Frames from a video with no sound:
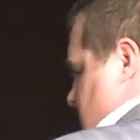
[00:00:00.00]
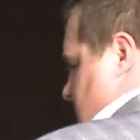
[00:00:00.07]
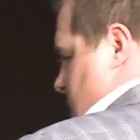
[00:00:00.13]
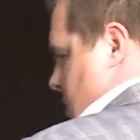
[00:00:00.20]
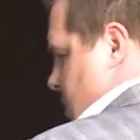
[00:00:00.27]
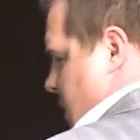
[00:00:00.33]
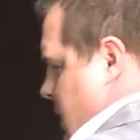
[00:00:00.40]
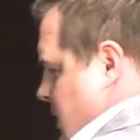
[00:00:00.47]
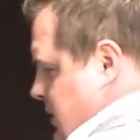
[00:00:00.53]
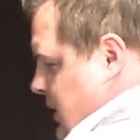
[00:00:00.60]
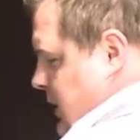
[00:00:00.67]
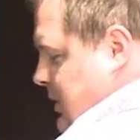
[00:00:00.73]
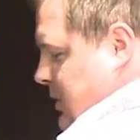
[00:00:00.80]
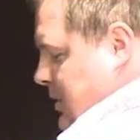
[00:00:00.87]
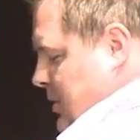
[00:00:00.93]
All right.
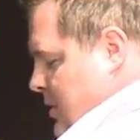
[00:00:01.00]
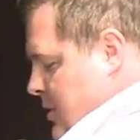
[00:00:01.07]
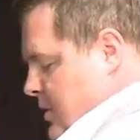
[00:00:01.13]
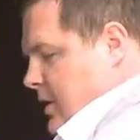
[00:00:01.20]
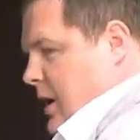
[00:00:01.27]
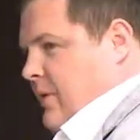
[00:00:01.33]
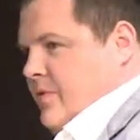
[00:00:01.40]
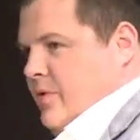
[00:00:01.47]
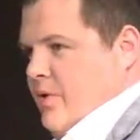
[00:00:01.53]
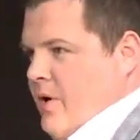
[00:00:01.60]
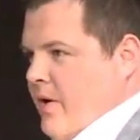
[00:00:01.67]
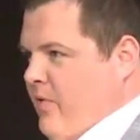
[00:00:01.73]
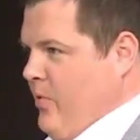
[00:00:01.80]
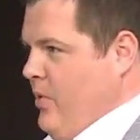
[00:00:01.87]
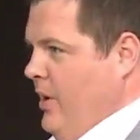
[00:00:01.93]
Thank you. Good afternoon,
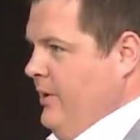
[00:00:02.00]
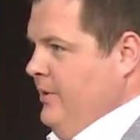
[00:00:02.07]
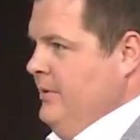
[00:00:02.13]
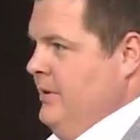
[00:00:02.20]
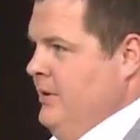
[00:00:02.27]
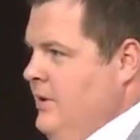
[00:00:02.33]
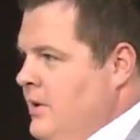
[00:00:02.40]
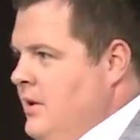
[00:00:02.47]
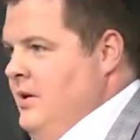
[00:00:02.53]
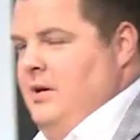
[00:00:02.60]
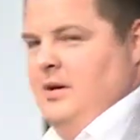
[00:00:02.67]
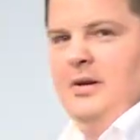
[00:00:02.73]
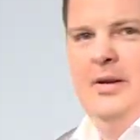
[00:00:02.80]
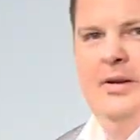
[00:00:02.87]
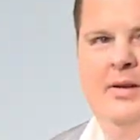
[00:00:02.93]
everyone.
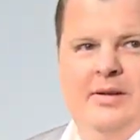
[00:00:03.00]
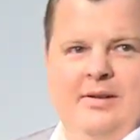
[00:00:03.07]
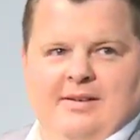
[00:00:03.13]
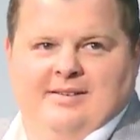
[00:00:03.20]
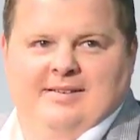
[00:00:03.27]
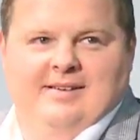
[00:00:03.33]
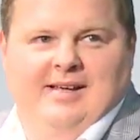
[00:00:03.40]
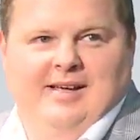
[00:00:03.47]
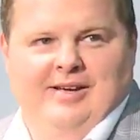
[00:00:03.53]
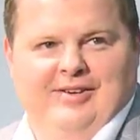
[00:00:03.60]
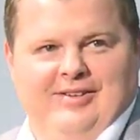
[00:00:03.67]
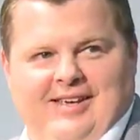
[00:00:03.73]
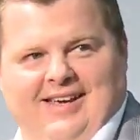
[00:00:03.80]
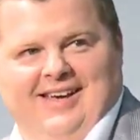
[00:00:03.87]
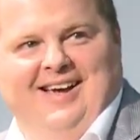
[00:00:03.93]
Oh,
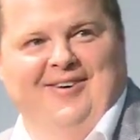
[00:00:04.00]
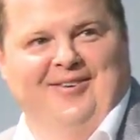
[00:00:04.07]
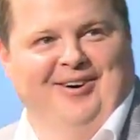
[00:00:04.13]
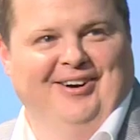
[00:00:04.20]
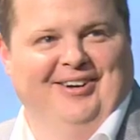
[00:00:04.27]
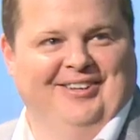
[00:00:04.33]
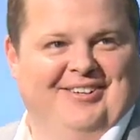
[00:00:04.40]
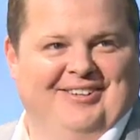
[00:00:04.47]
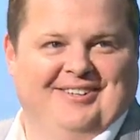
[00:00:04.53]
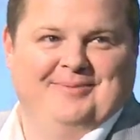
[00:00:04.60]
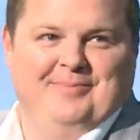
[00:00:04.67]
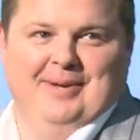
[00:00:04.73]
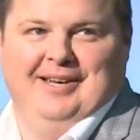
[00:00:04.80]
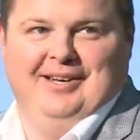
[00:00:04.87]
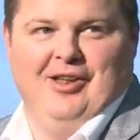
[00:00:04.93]
yeah. How are you?
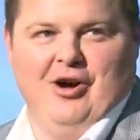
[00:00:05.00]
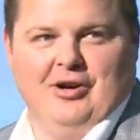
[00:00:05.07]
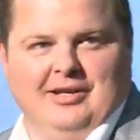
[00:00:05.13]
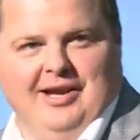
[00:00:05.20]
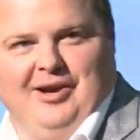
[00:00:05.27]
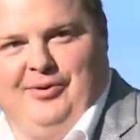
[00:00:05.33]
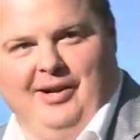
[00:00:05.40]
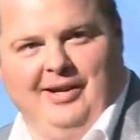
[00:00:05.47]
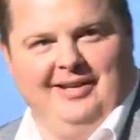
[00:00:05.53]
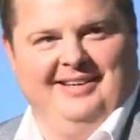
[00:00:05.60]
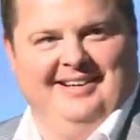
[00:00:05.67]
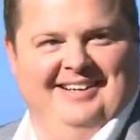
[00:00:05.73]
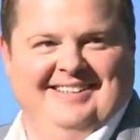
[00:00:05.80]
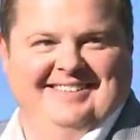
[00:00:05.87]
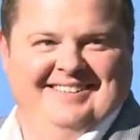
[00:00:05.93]
Been a long day already,
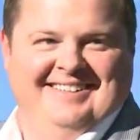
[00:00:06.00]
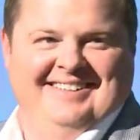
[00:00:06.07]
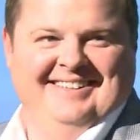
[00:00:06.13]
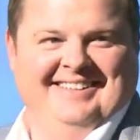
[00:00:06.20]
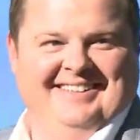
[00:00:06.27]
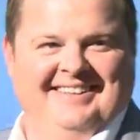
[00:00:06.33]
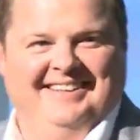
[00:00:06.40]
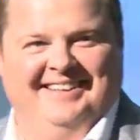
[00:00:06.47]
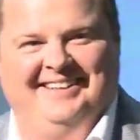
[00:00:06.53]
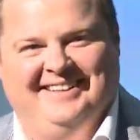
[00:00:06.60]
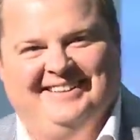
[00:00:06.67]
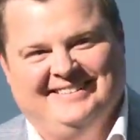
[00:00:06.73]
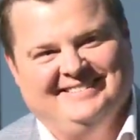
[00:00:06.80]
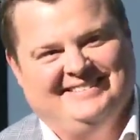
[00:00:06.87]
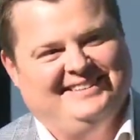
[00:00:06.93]
huh?
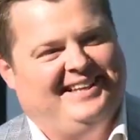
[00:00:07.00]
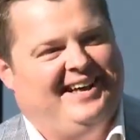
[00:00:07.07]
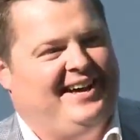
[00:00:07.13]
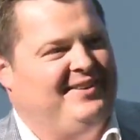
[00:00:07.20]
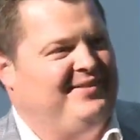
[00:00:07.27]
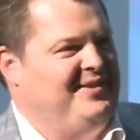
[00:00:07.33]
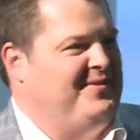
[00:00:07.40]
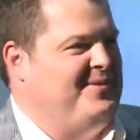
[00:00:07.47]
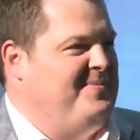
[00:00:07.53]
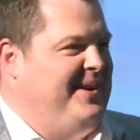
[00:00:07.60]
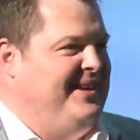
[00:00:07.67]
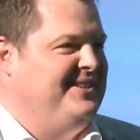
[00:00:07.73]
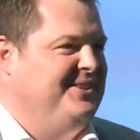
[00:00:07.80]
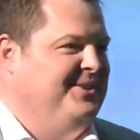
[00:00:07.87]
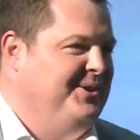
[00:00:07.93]
There's a lot of
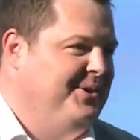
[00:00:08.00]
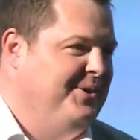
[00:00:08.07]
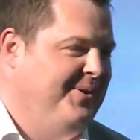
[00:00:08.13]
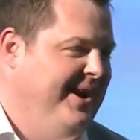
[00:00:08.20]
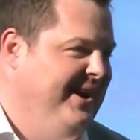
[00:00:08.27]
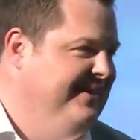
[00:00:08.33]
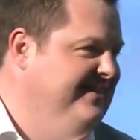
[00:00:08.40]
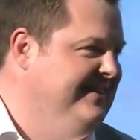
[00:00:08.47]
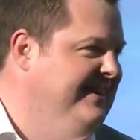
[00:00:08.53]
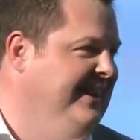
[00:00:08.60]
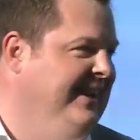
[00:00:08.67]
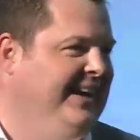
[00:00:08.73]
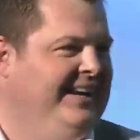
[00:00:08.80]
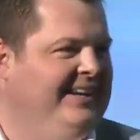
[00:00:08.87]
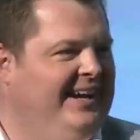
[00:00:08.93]
information going around,
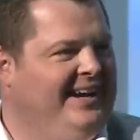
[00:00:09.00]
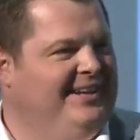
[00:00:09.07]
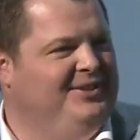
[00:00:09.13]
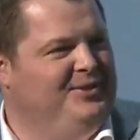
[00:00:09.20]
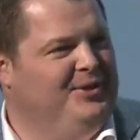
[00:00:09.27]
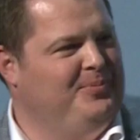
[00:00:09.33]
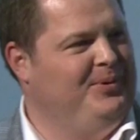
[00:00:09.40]
and I do